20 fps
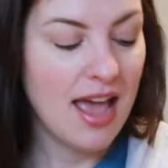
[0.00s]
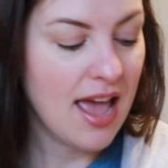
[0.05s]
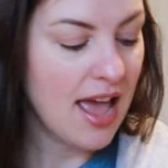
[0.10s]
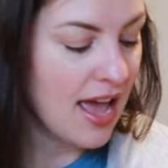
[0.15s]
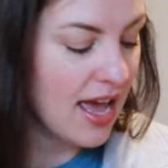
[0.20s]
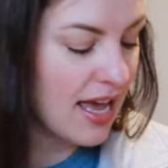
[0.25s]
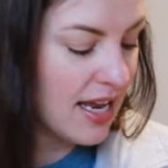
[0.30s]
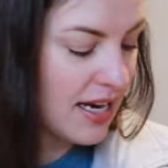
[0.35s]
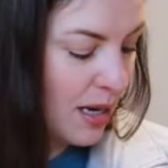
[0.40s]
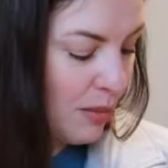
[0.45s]

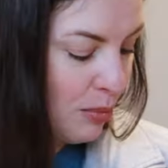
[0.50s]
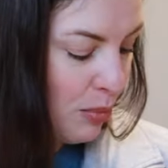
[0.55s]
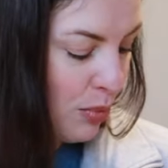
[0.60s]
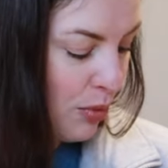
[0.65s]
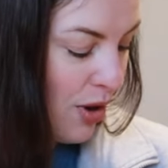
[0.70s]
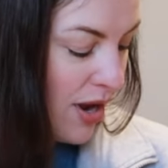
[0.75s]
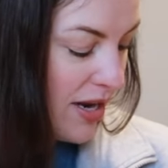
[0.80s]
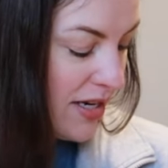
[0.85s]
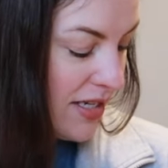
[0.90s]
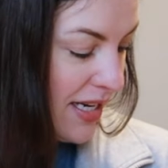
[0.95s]
and I
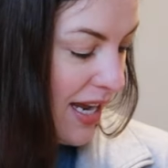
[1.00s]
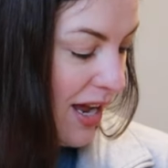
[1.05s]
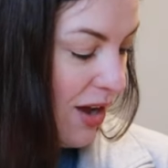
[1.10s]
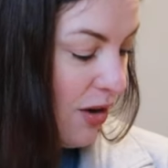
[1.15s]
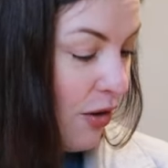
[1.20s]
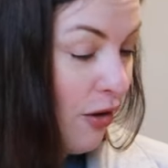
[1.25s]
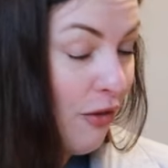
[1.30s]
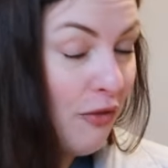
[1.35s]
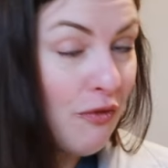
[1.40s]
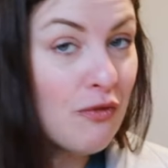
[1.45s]
brought
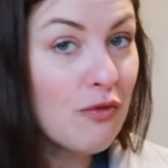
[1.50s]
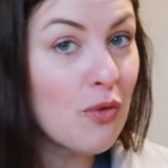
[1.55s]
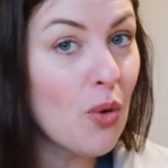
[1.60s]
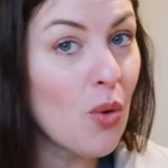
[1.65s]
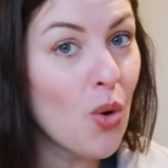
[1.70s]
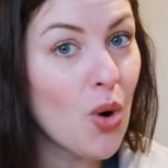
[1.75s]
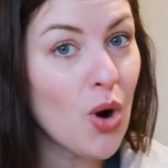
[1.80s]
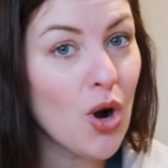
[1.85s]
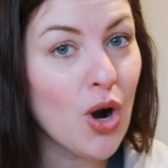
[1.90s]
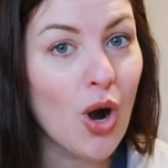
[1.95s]
down
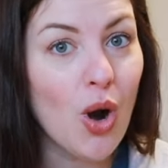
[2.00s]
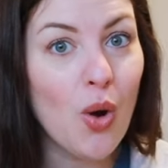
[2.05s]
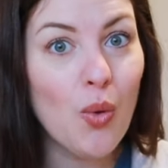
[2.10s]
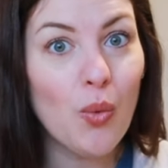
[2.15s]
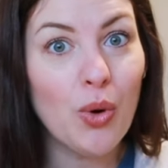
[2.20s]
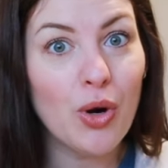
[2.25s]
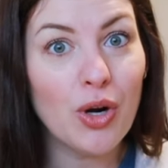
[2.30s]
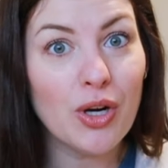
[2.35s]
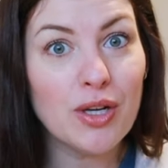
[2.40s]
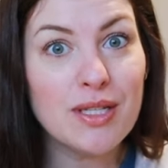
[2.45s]
four
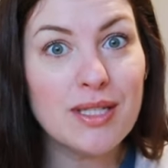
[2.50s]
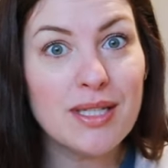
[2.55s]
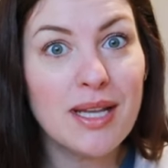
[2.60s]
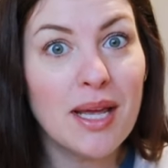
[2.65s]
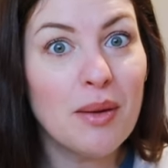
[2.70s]
works